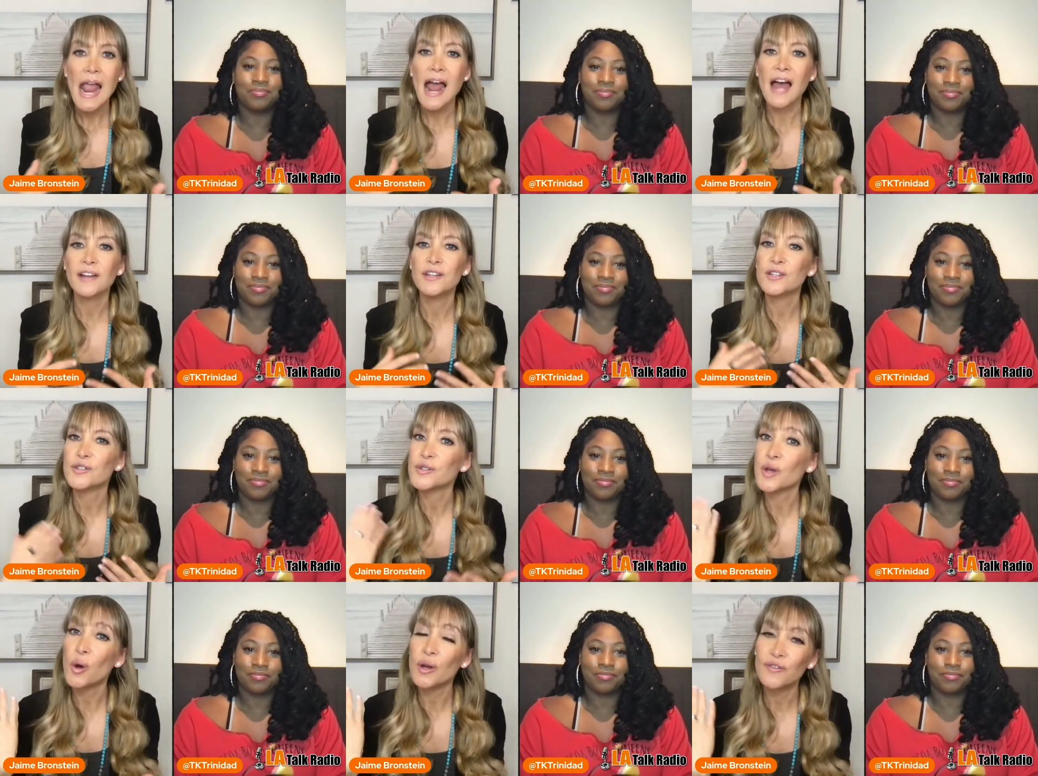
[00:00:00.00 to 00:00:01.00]
Speaker 1: And
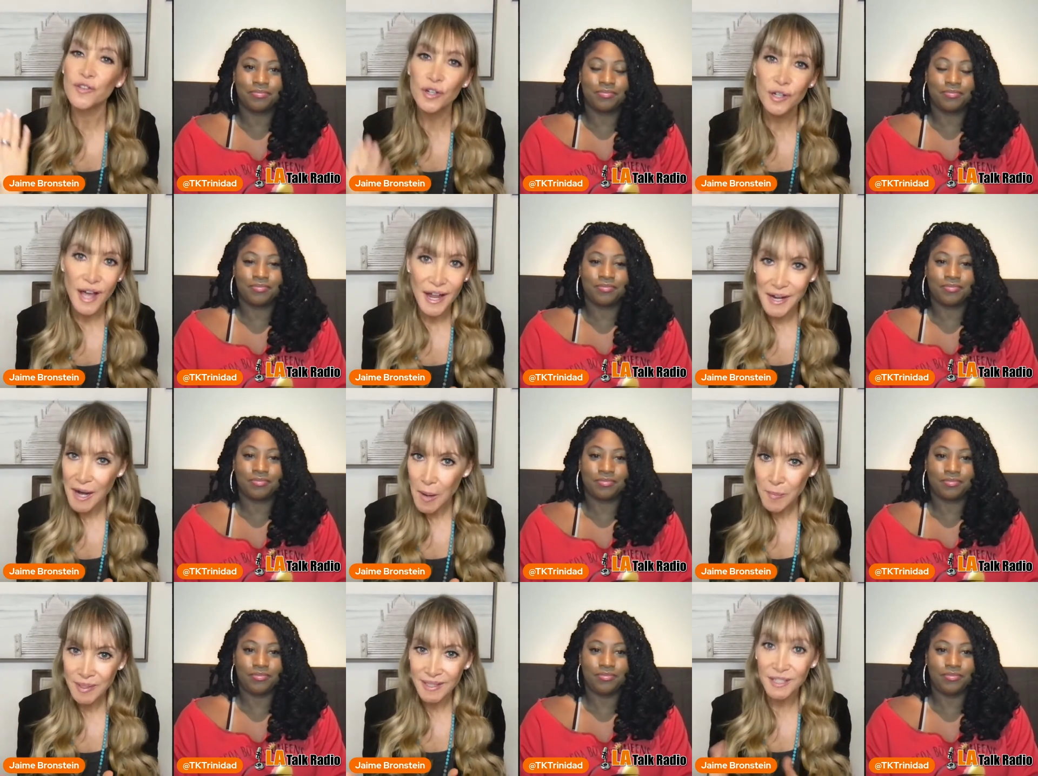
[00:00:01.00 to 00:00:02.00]
so if you're not
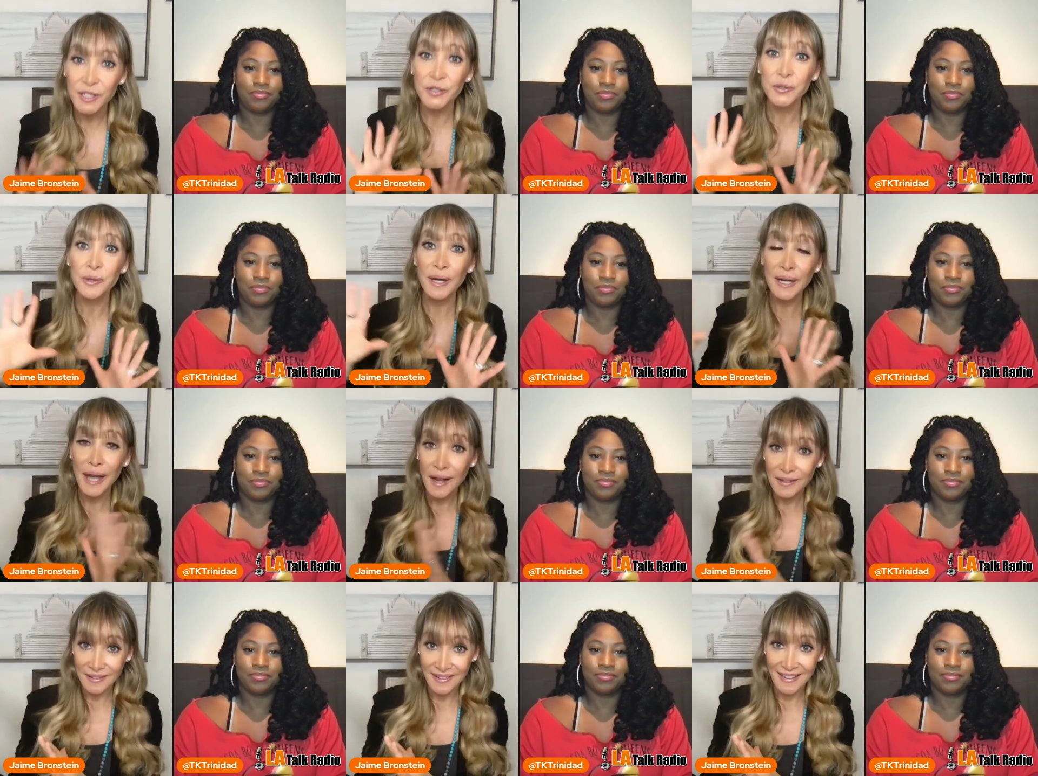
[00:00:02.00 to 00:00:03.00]
happy, you get
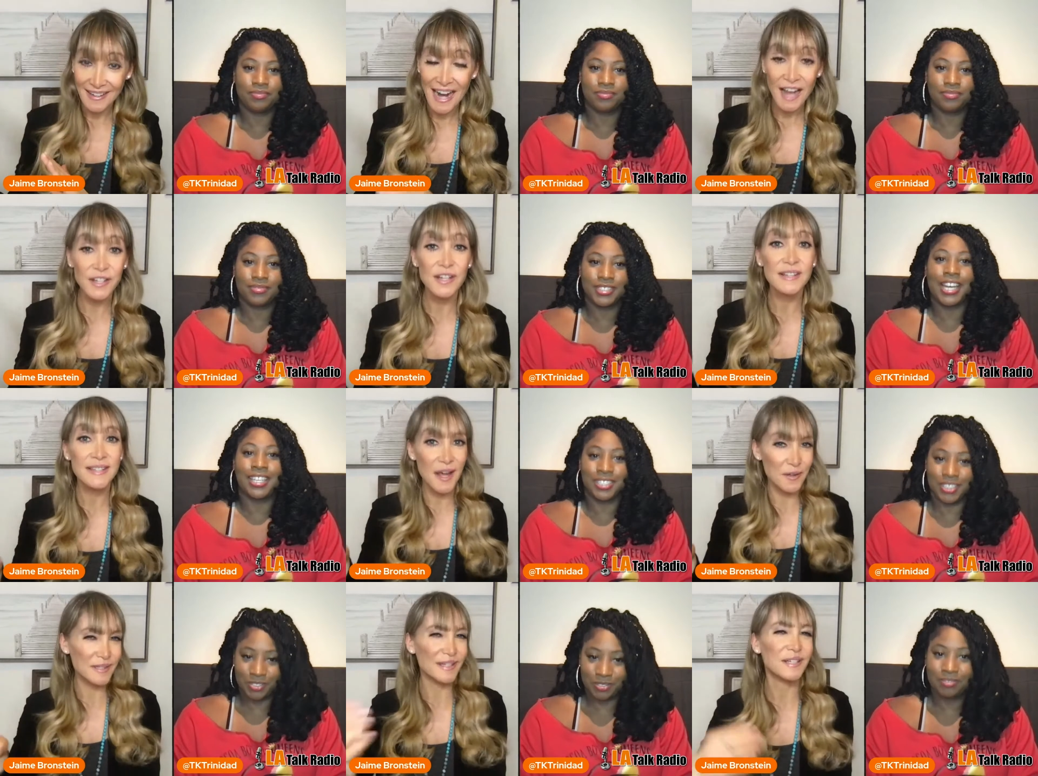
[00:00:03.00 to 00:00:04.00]
out of there. And it yeah.
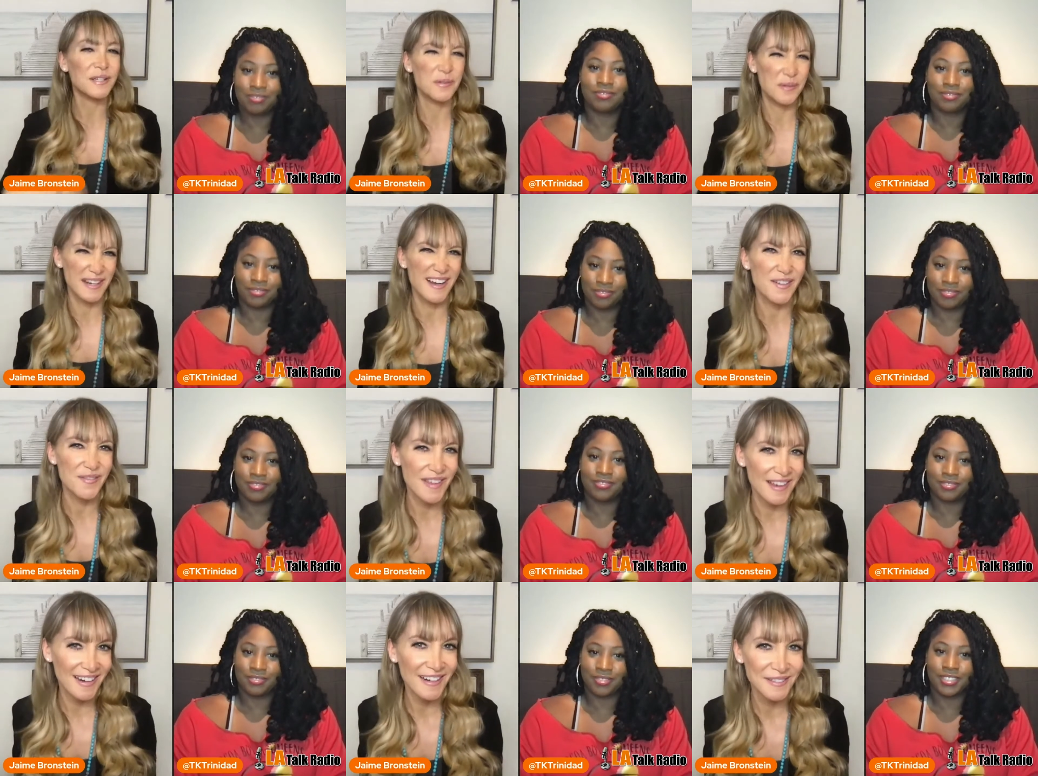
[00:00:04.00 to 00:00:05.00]
sounds like you would have
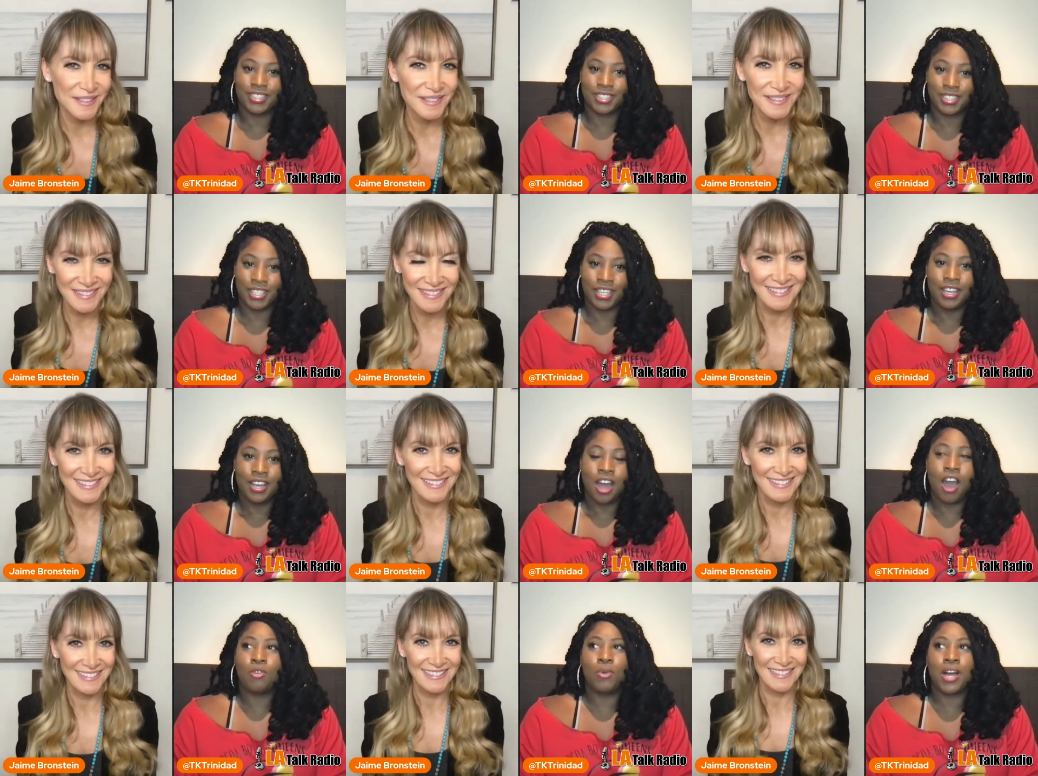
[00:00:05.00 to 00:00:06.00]
that attitude.
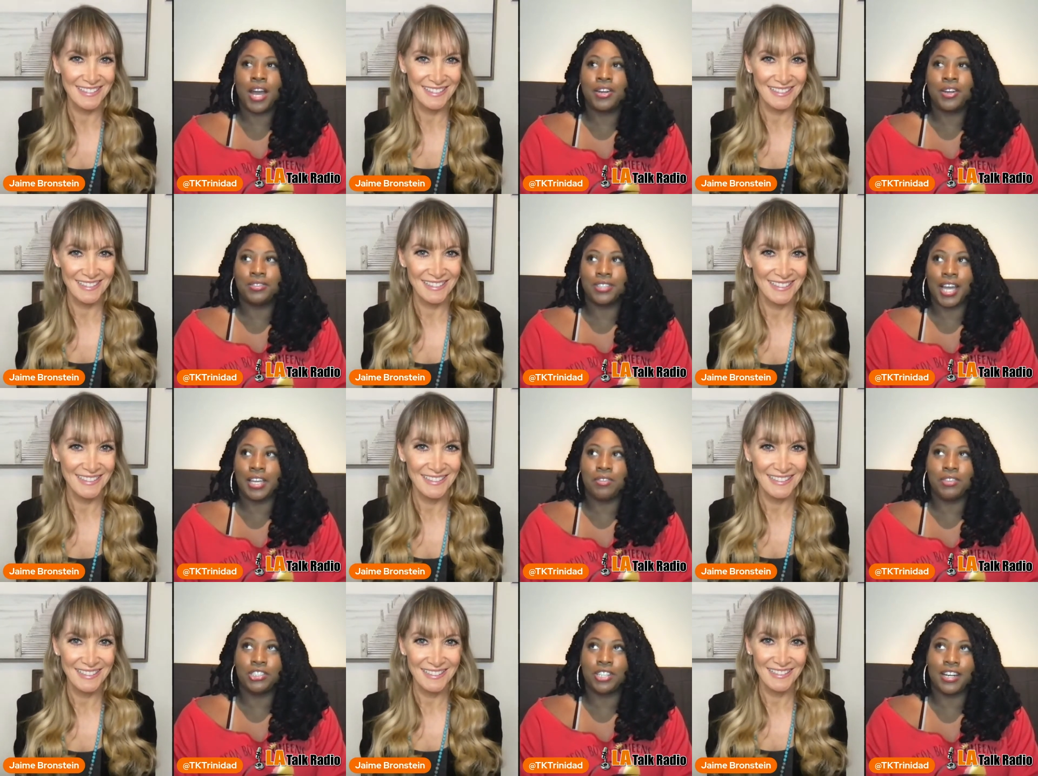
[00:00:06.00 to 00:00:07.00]
Speaker 2: Oh well, I don't. I
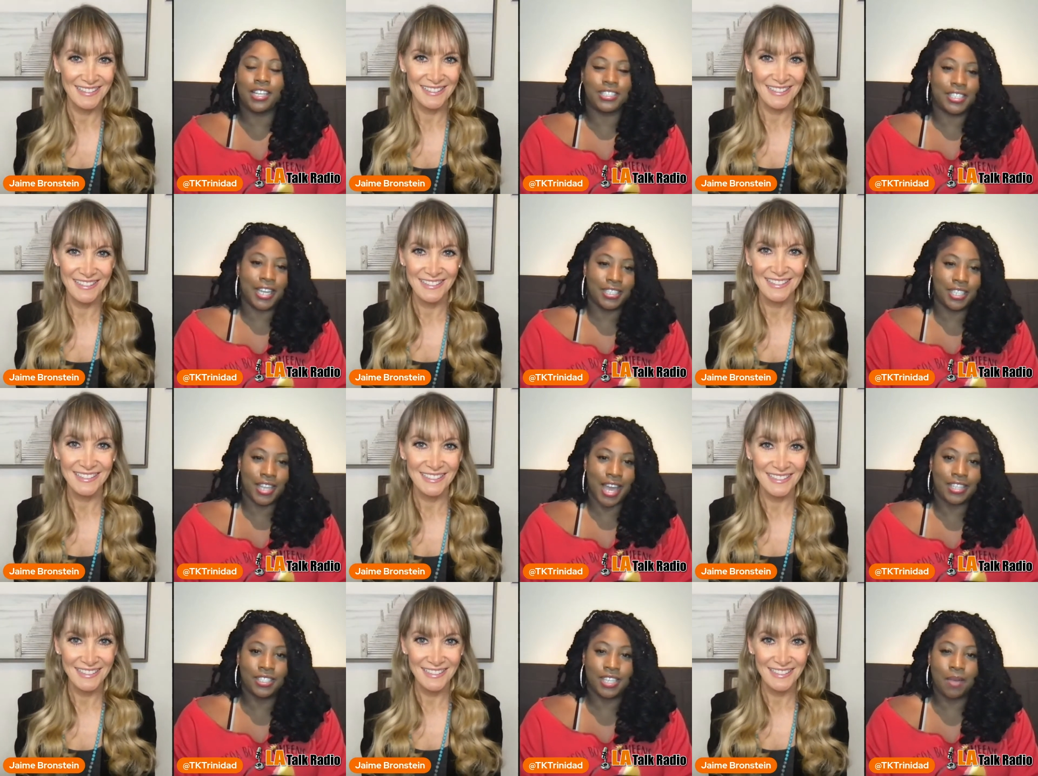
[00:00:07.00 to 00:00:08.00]
even try not to get to
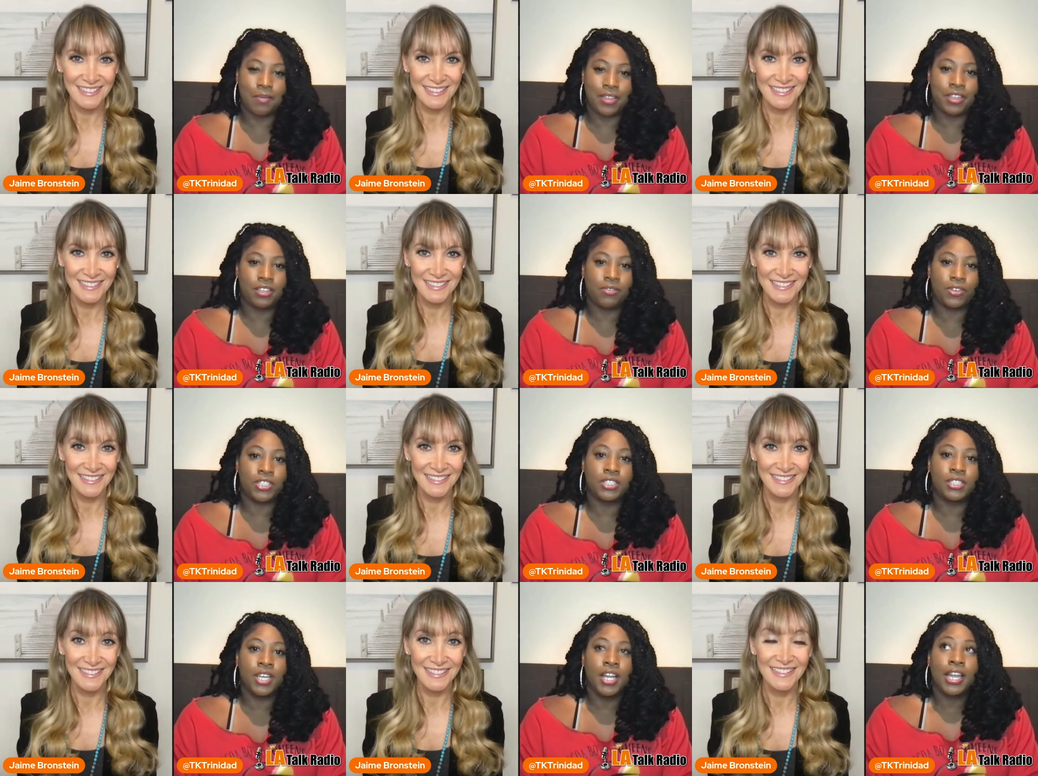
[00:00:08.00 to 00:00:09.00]
that step. I think the
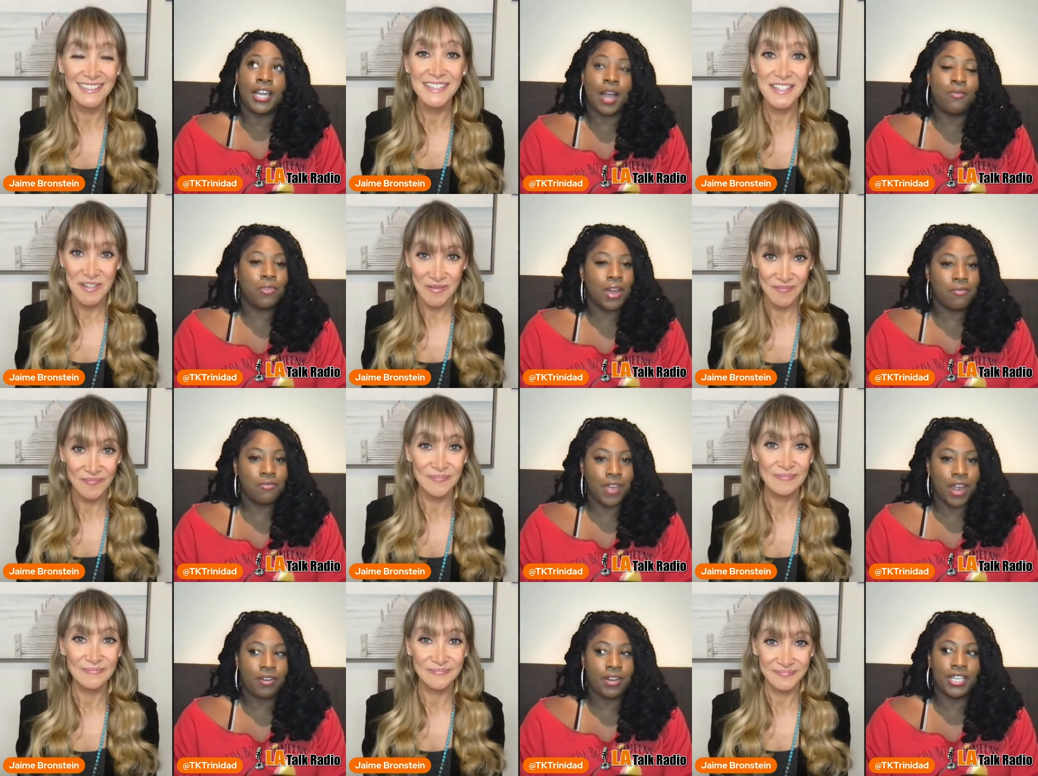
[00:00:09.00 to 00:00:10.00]
first, like, I'm I'm
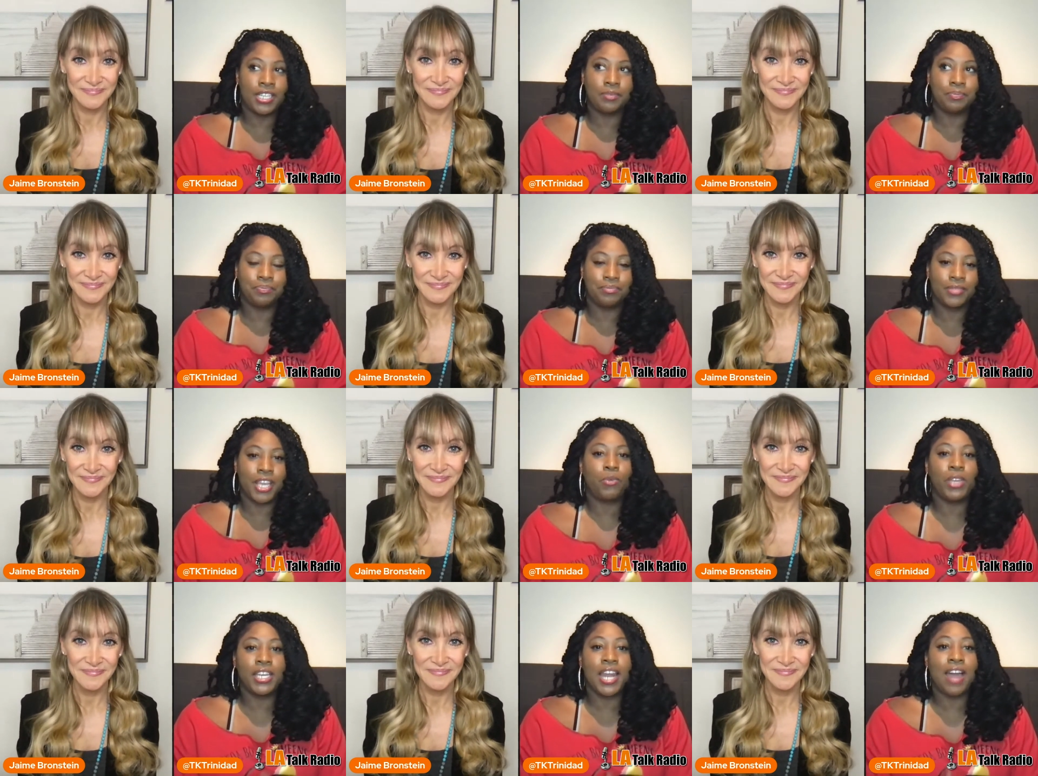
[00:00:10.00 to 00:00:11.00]
very.
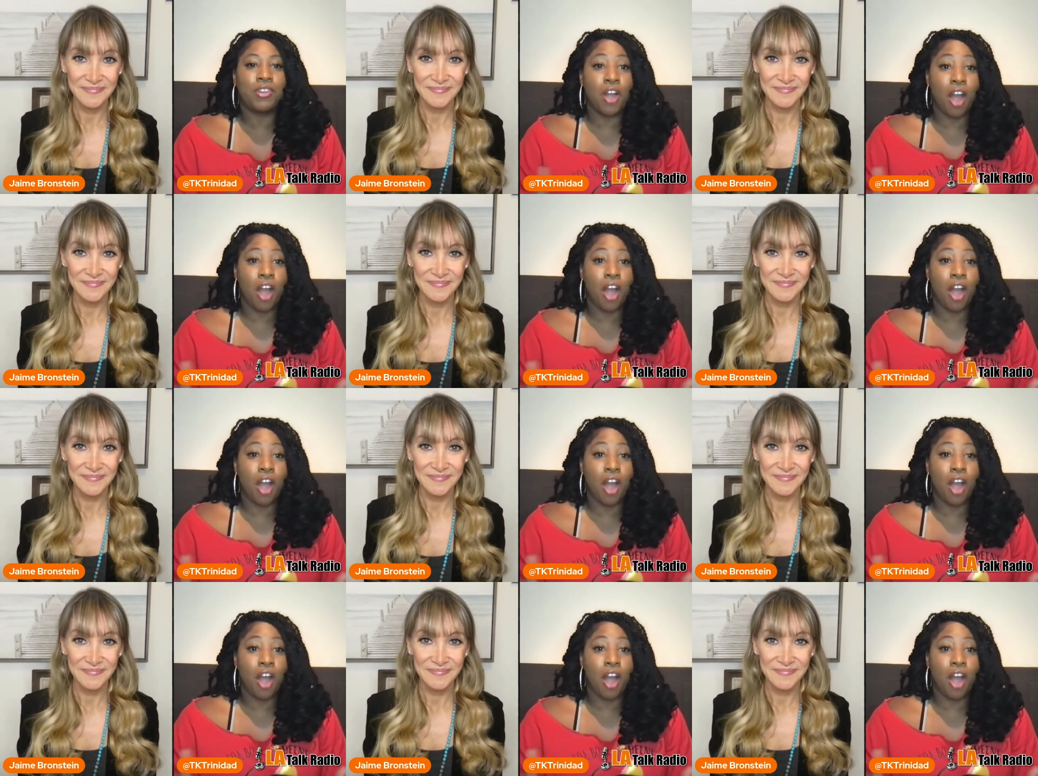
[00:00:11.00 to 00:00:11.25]
If we can have a